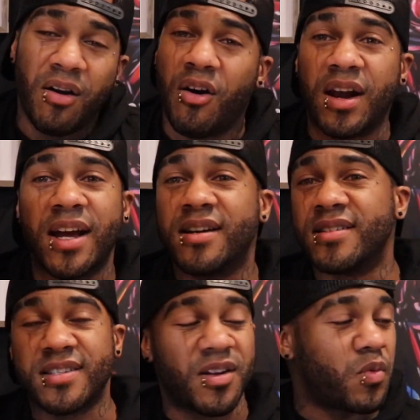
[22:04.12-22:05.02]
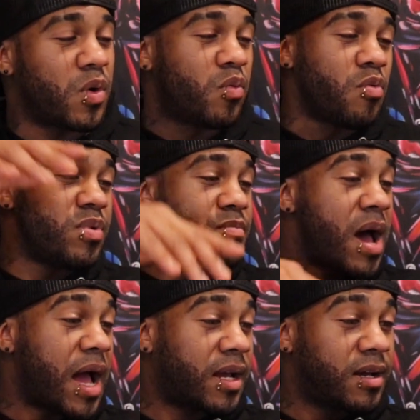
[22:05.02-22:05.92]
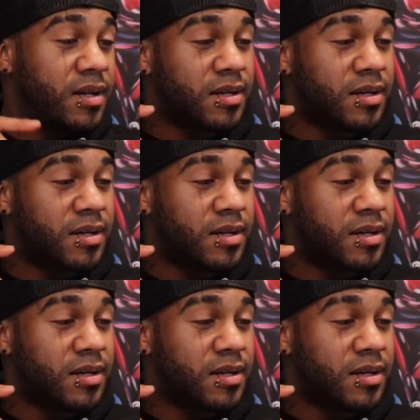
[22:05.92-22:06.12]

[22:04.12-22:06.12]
All that good stuff. We will be back.